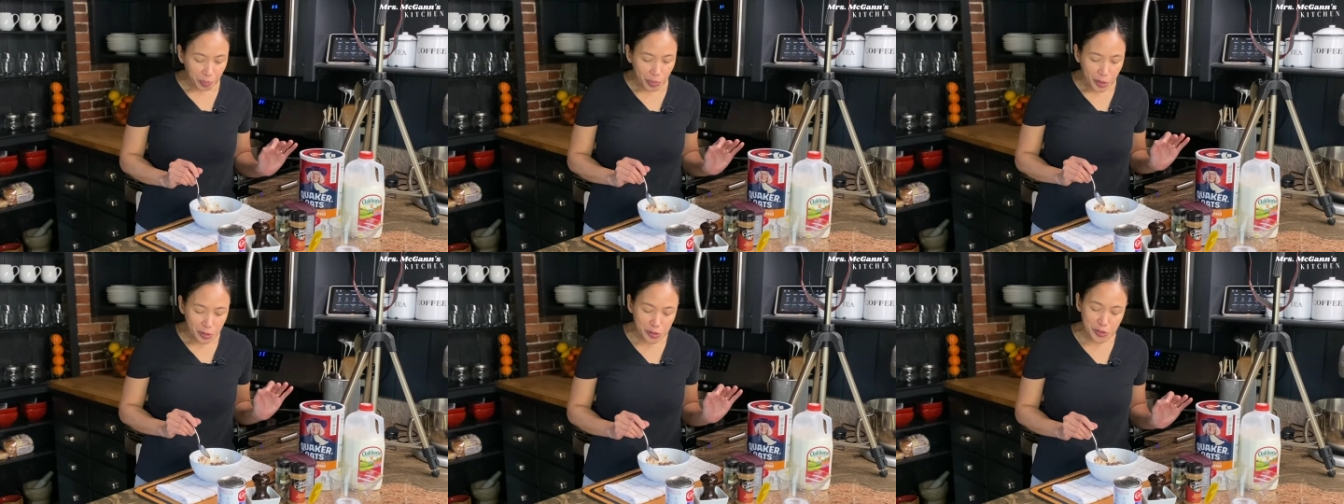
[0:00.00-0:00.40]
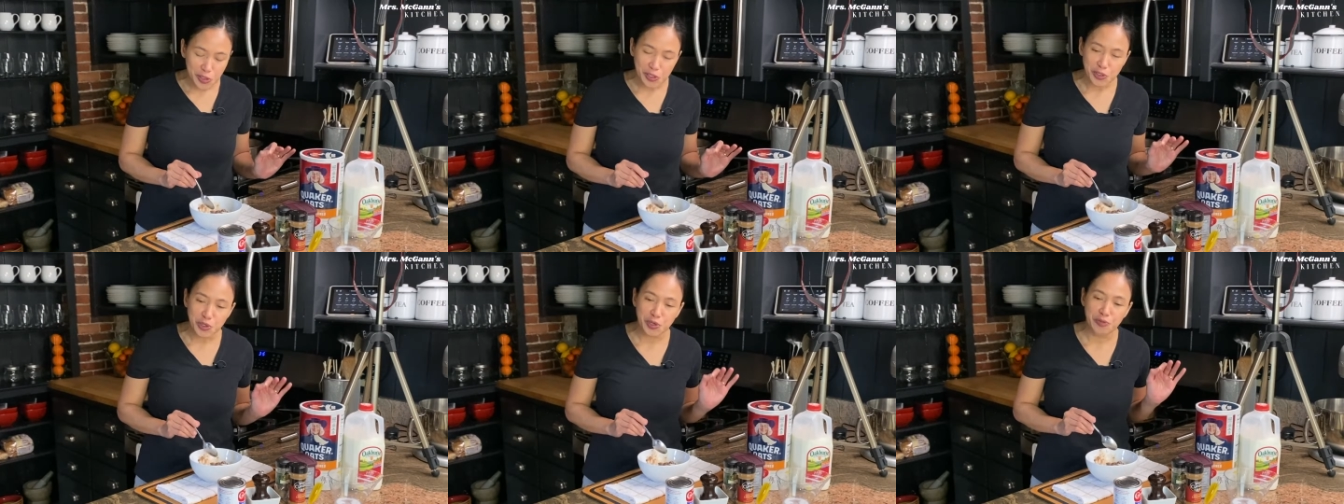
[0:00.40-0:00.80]
The
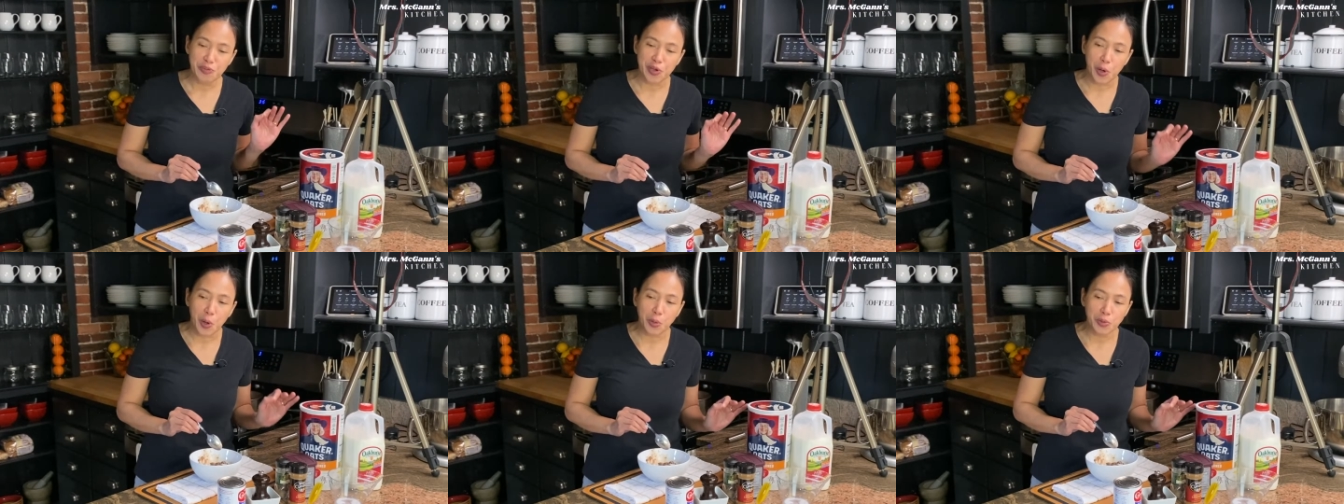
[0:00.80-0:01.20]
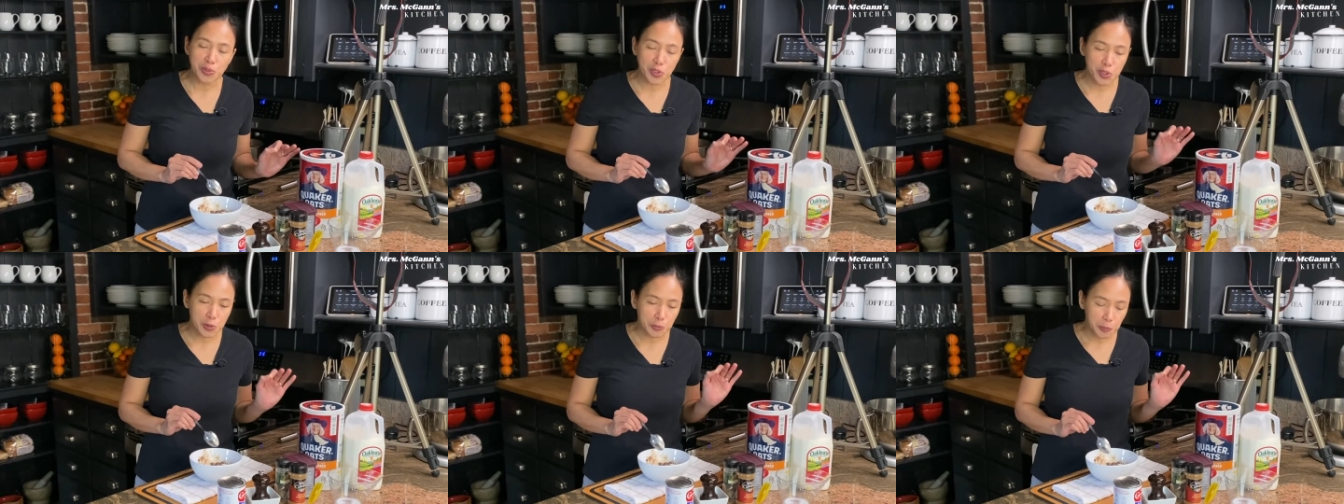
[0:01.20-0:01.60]
texture of the
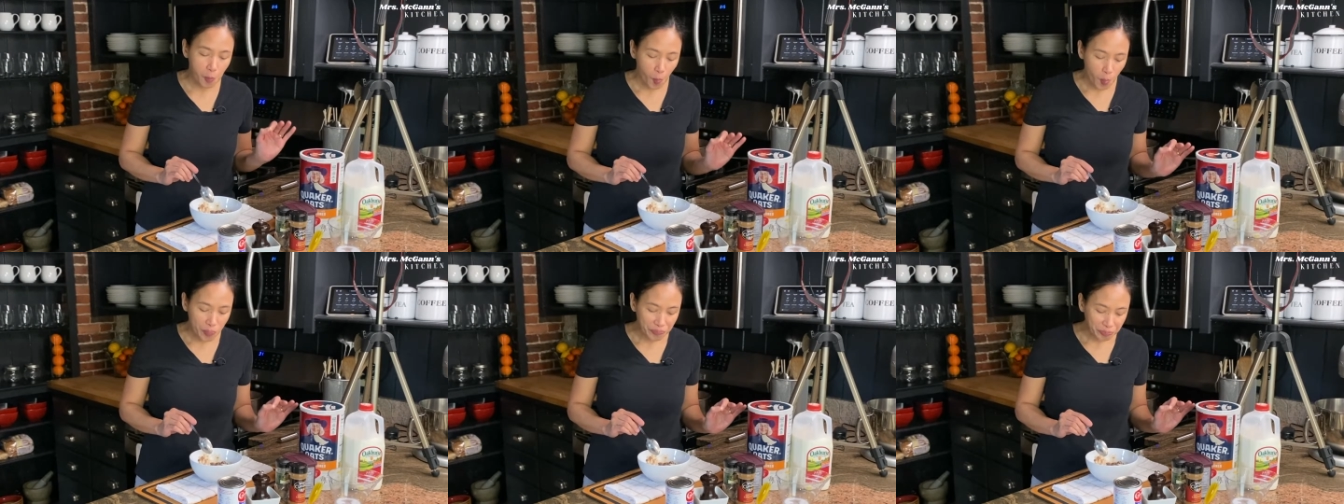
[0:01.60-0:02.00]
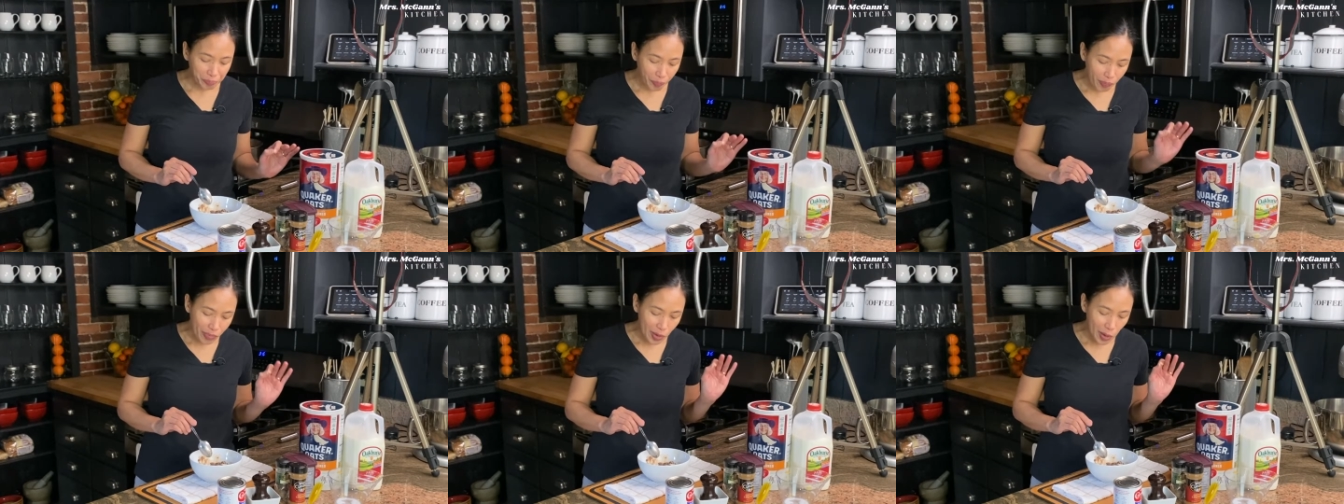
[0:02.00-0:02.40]
oats,
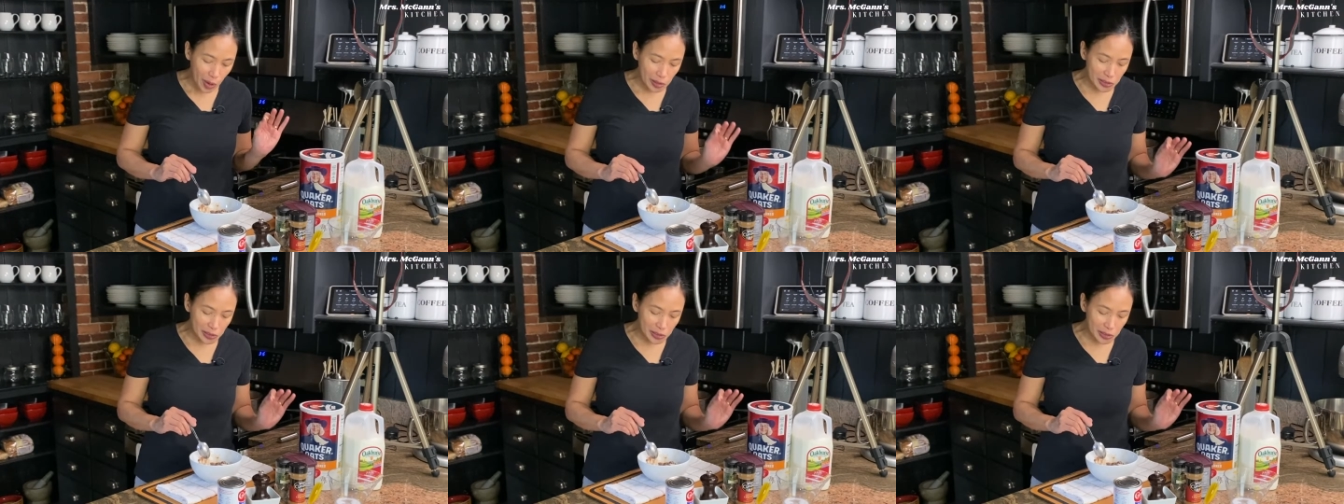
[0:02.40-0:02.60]
I